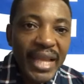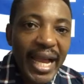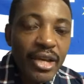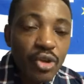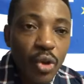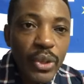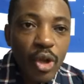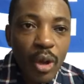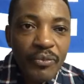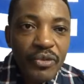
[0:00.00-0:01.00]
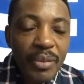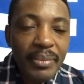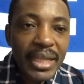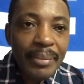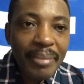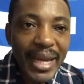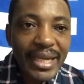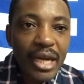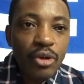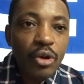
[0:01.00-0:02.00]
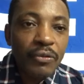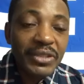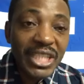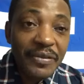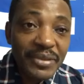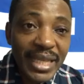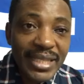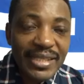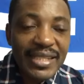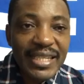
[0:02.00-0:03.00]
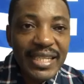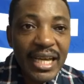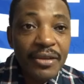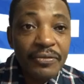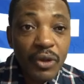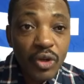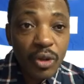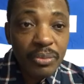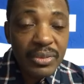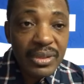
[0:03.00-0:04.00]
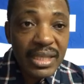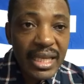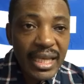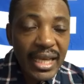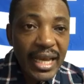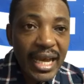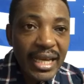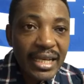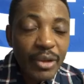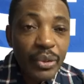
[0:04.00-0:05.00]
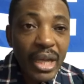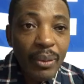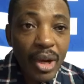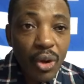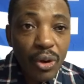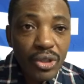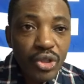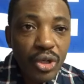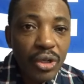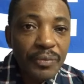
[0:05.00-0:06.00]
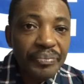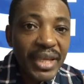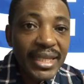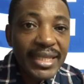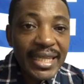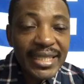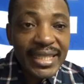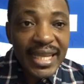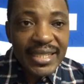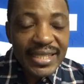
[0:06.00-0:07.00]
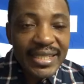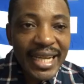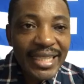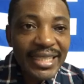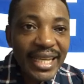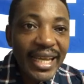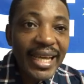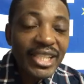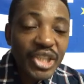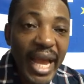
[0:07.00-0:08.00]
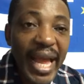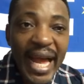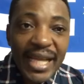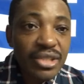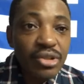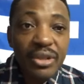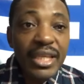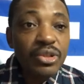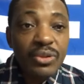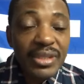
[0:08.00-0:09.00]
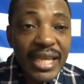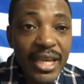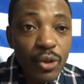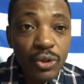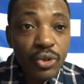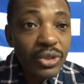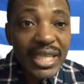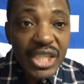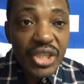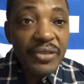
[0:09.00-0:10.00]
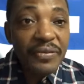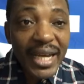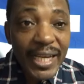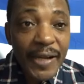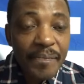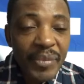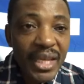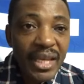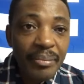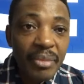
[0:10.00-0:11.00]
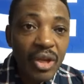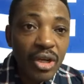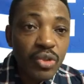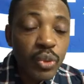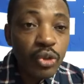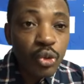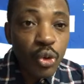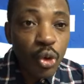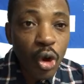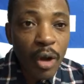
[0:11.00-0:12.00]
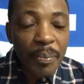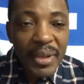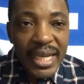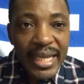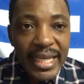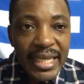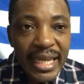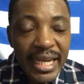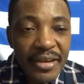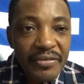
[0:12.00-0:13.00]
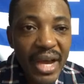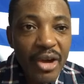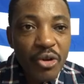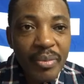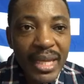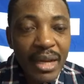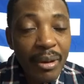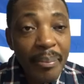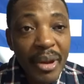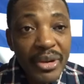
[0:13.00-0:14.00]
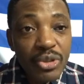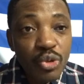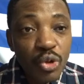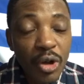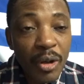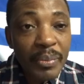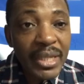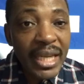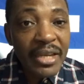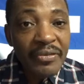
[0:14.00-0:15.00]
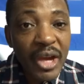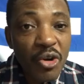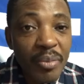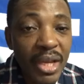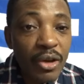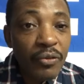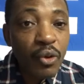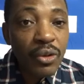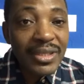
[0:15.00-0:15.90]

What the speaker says: I know we come from a background of chieftaincy and fiefdoms, and our culture dictates that a child has nothing to say or to teach the father, because we grew up in an environment, our parents grew up in an environment of